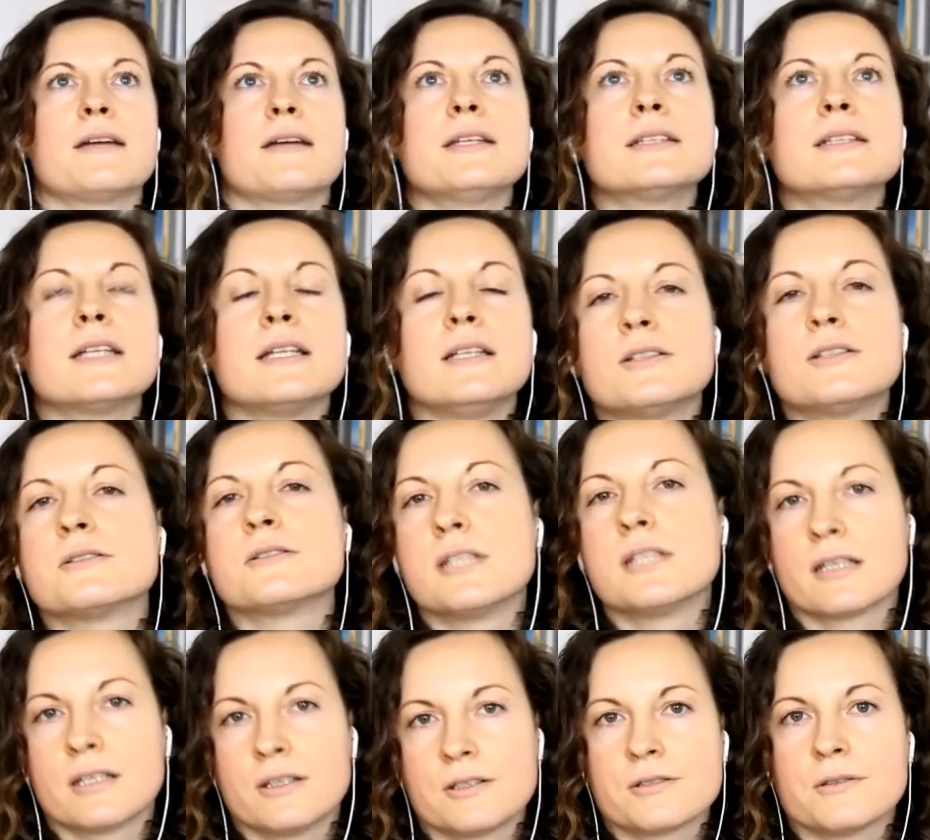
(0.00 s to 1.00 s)
I think they need
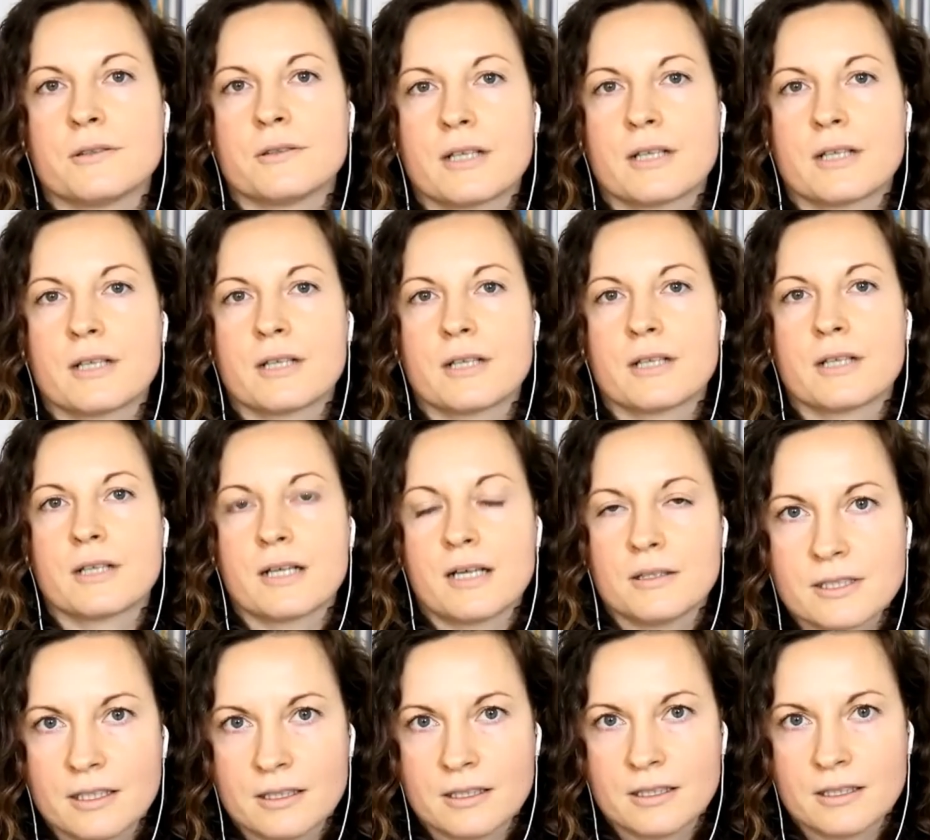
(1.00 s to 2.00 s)
to take into
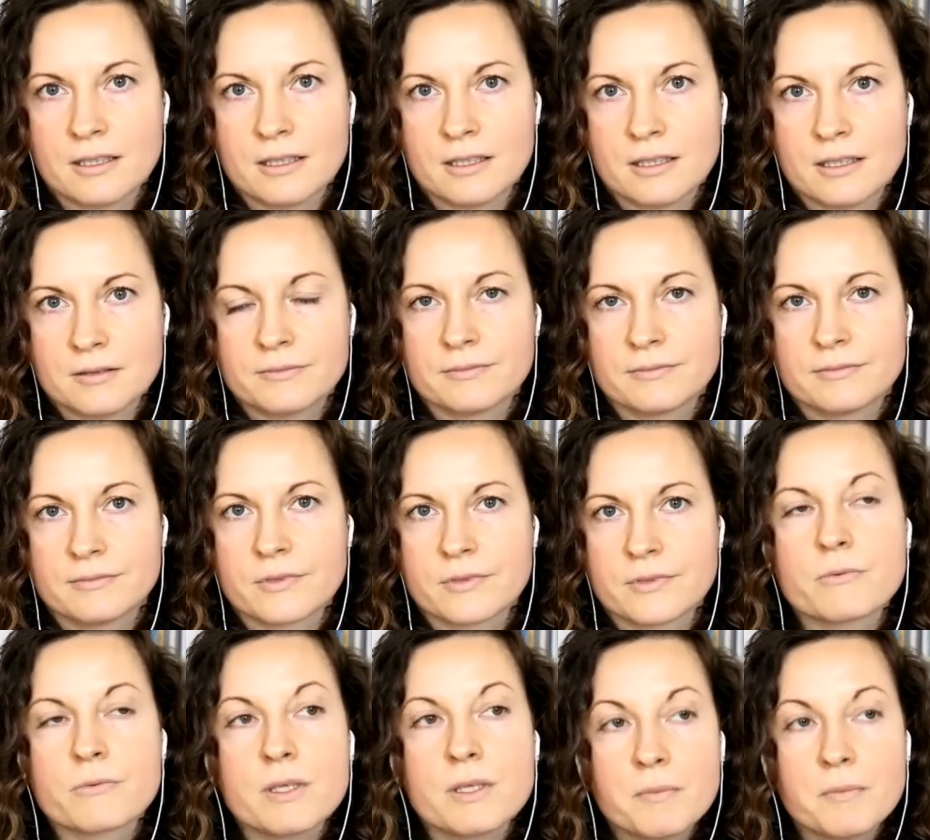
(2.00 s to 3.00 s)
account um,
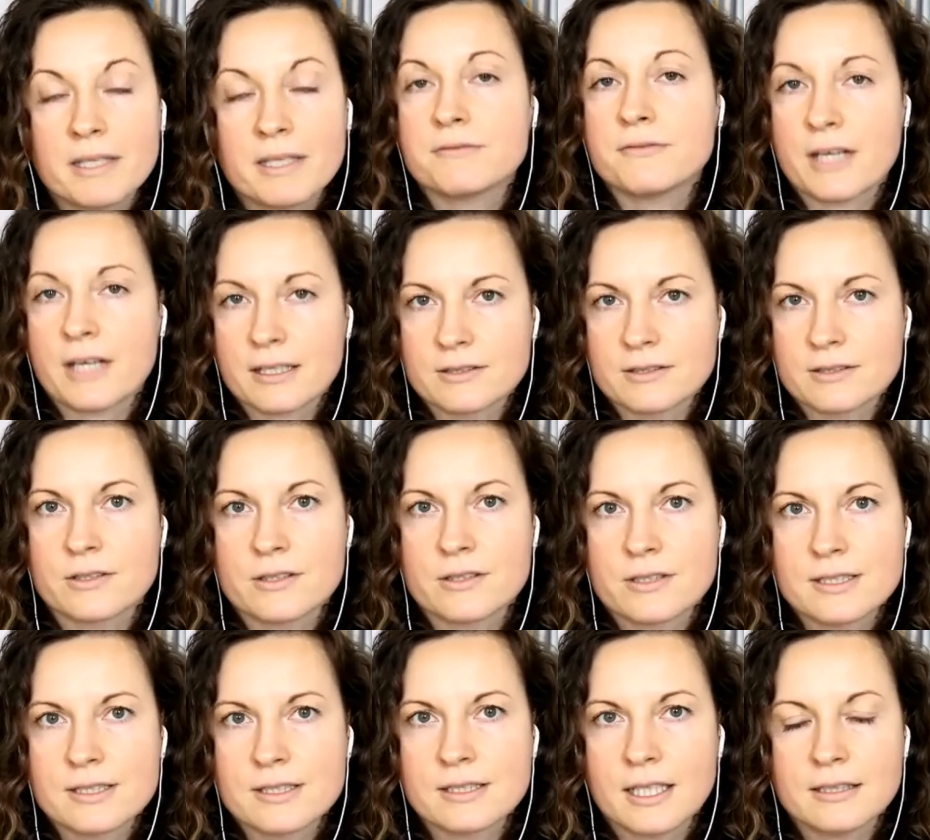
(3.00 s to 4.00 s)
three main
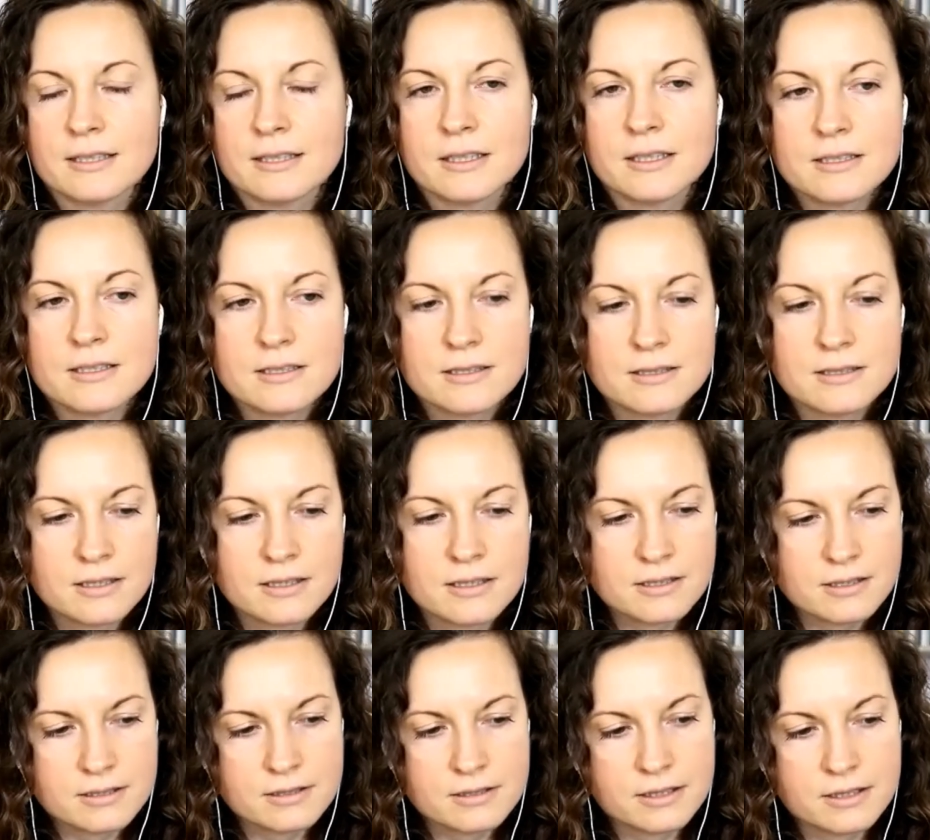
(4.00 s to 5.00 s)
factors, and these
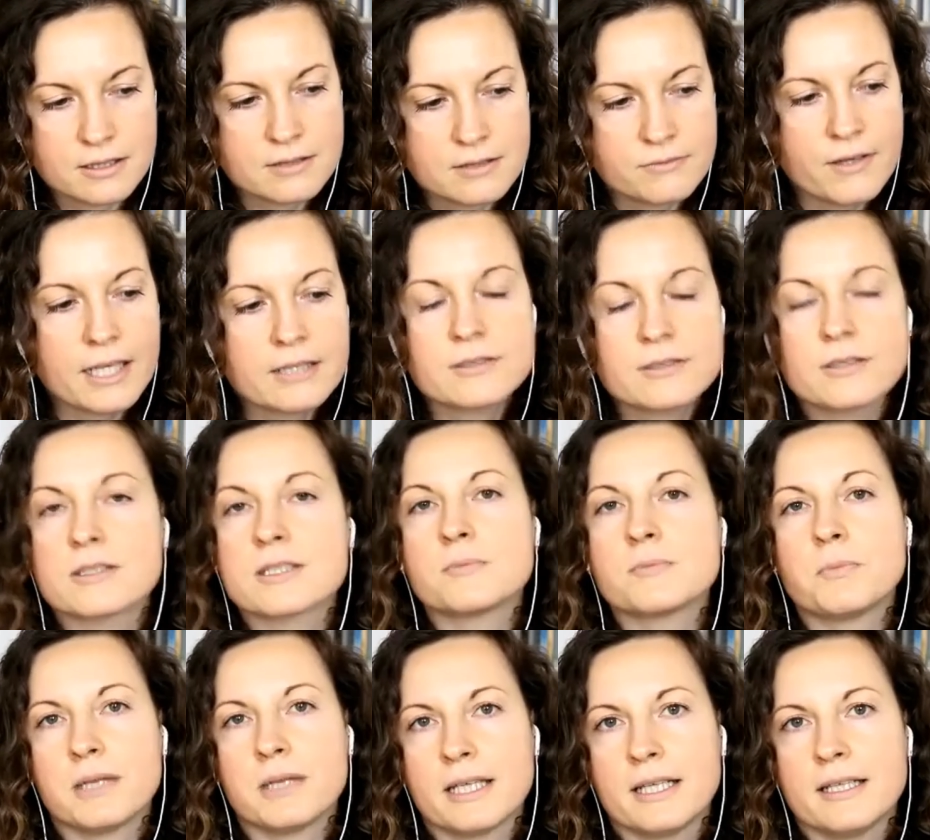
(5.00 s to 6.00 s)
these these
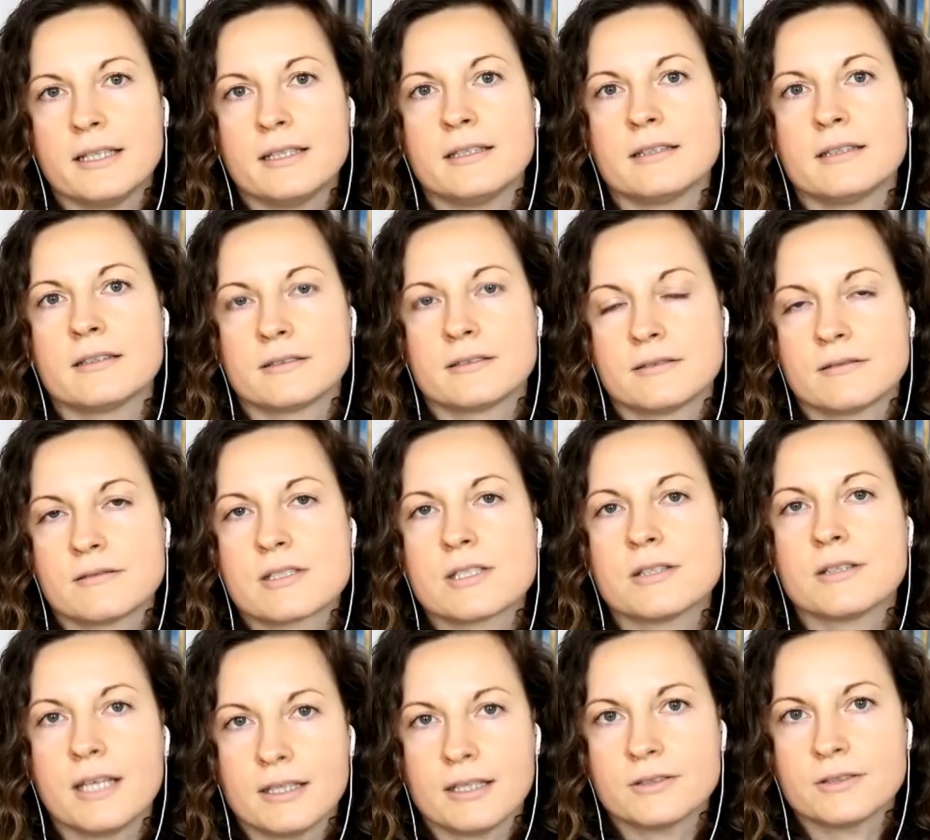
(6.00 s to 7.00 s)
factors play
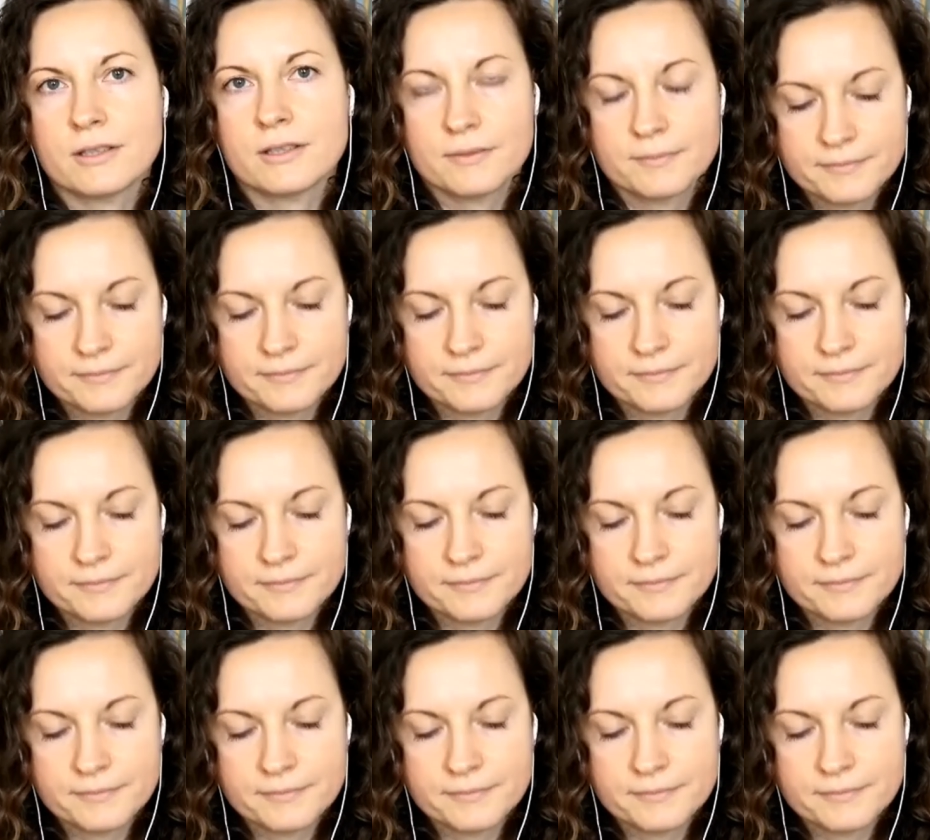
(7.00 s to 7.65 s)
together.